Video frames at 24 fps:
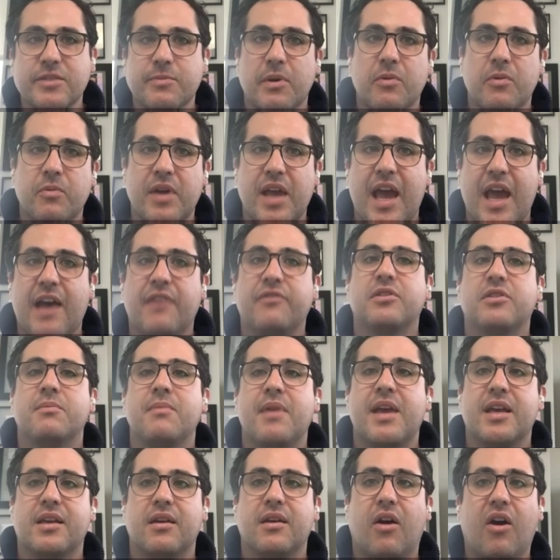but we have to
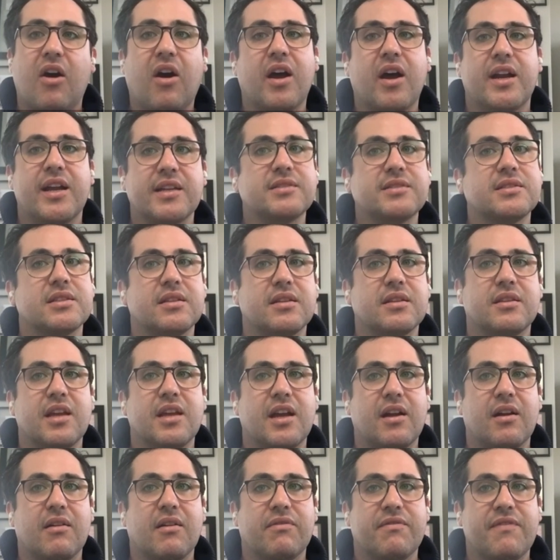audit
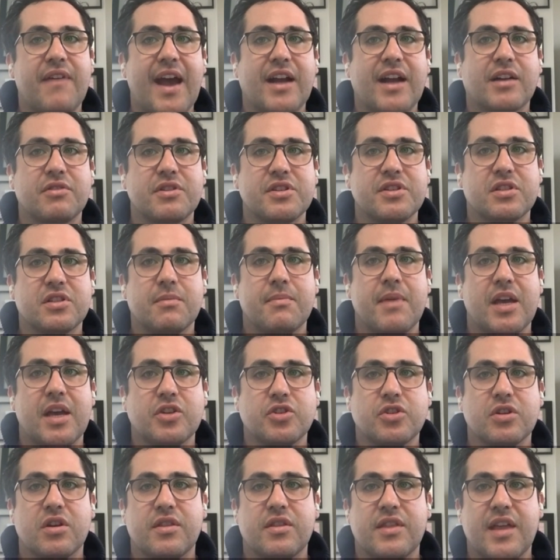their factories to make
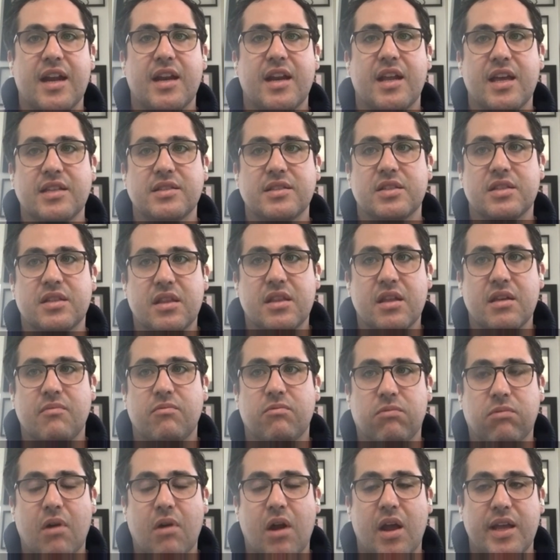sure that it's the
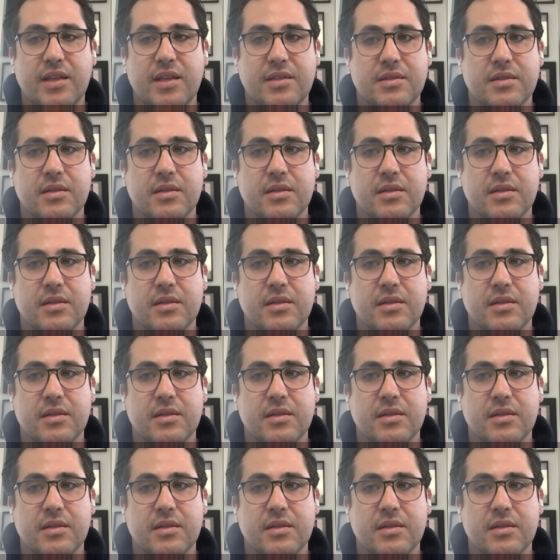right,